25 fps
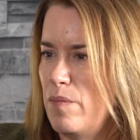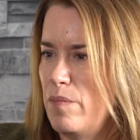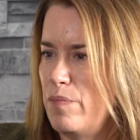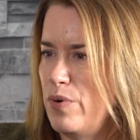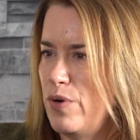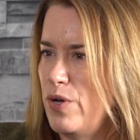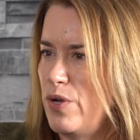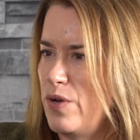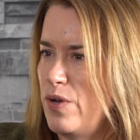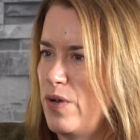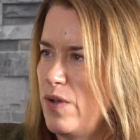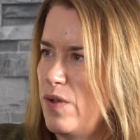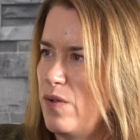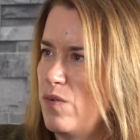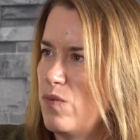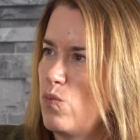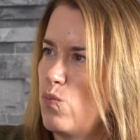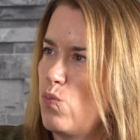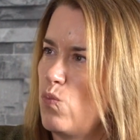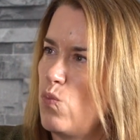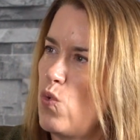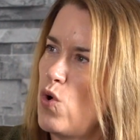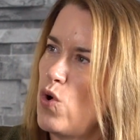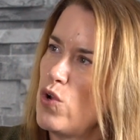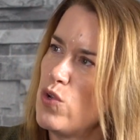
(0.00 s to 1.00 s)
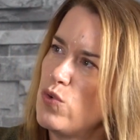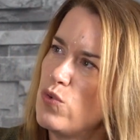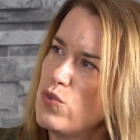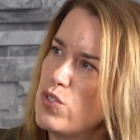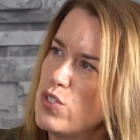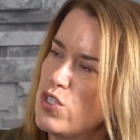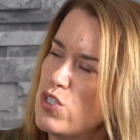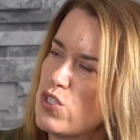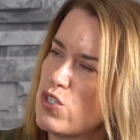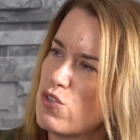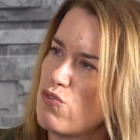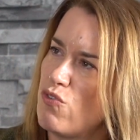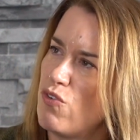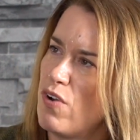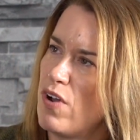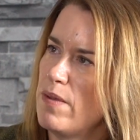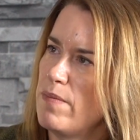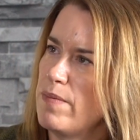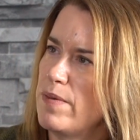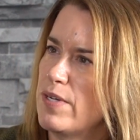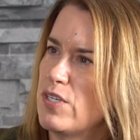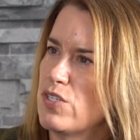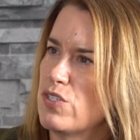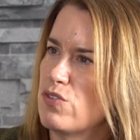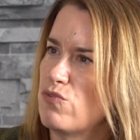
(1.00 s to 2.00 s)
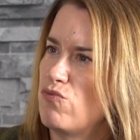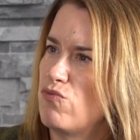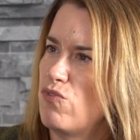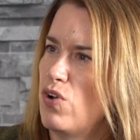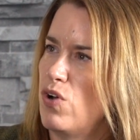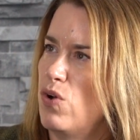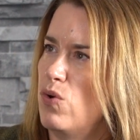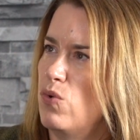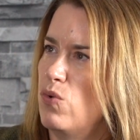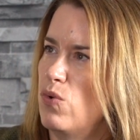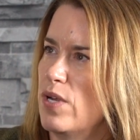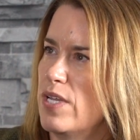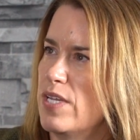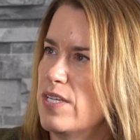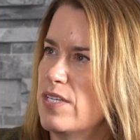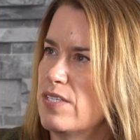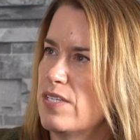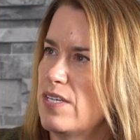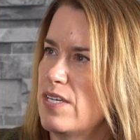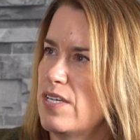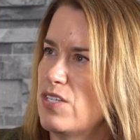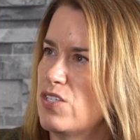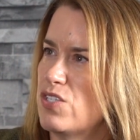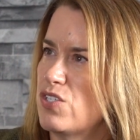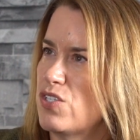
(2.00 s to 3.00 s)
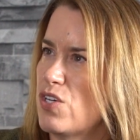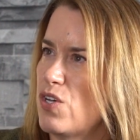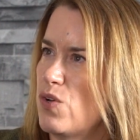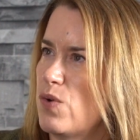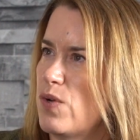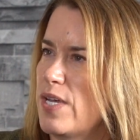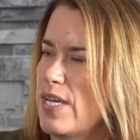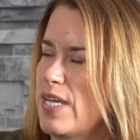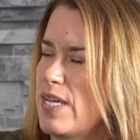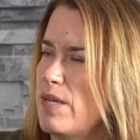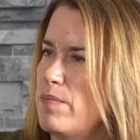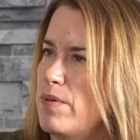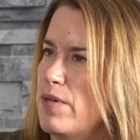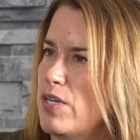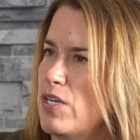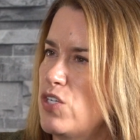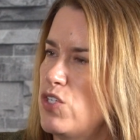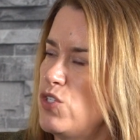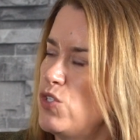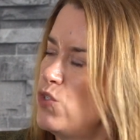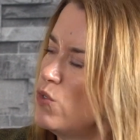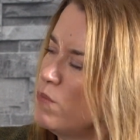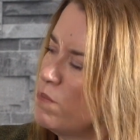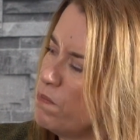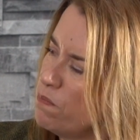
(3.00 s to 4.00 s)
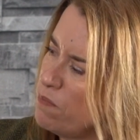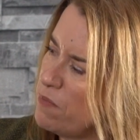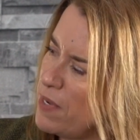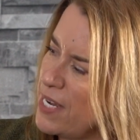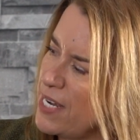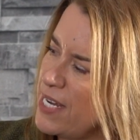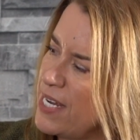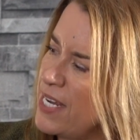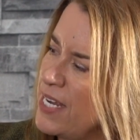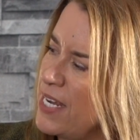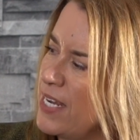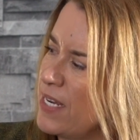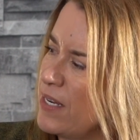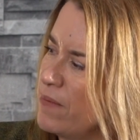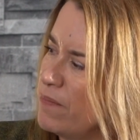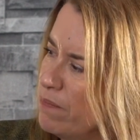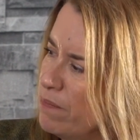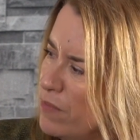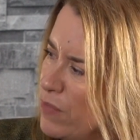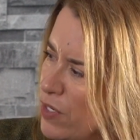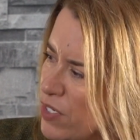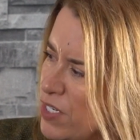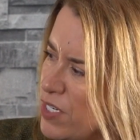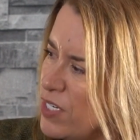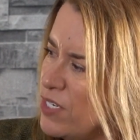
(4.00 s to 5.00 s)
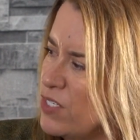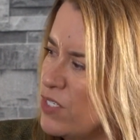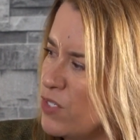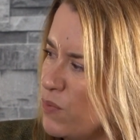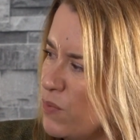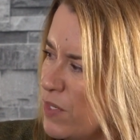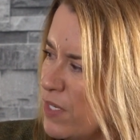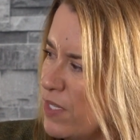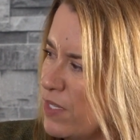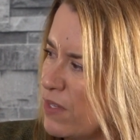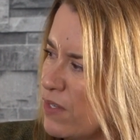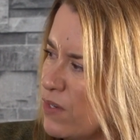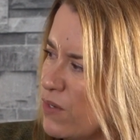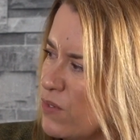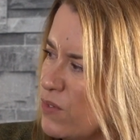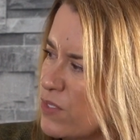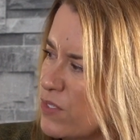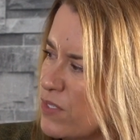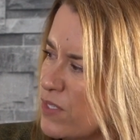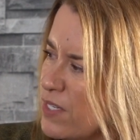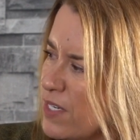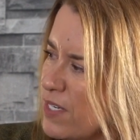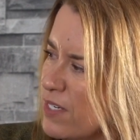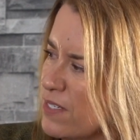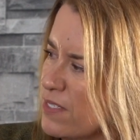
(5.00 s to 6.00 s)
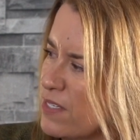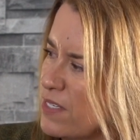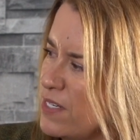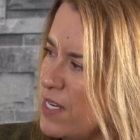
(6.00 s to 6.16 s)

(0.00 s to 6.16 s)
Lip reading: But what you're describing as a role is so key because you're making money doing those things.